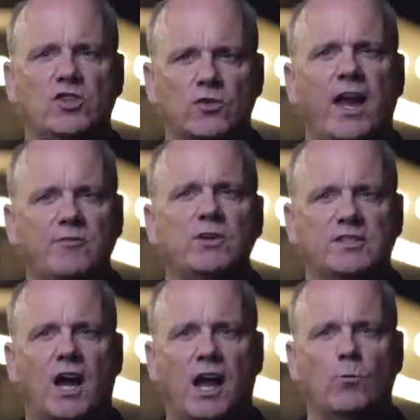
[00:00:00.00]
there ever
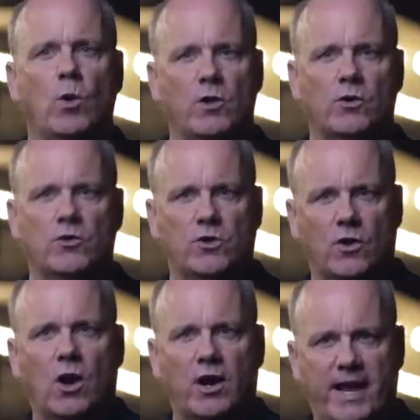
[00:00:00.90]
a time where
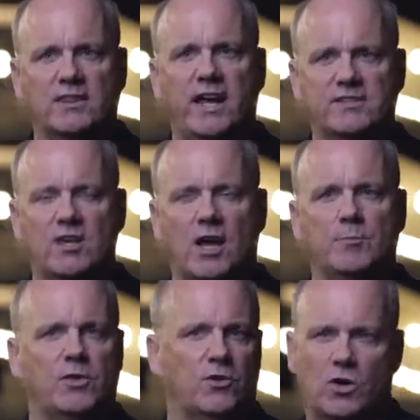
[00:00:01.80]
there are headlights
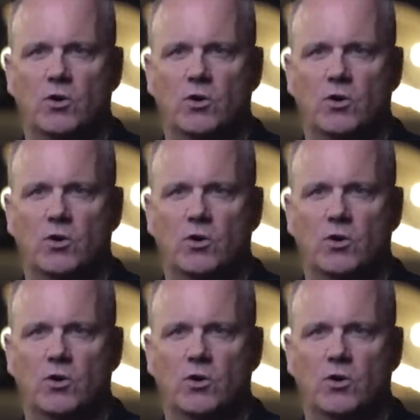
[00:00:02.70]
on but there are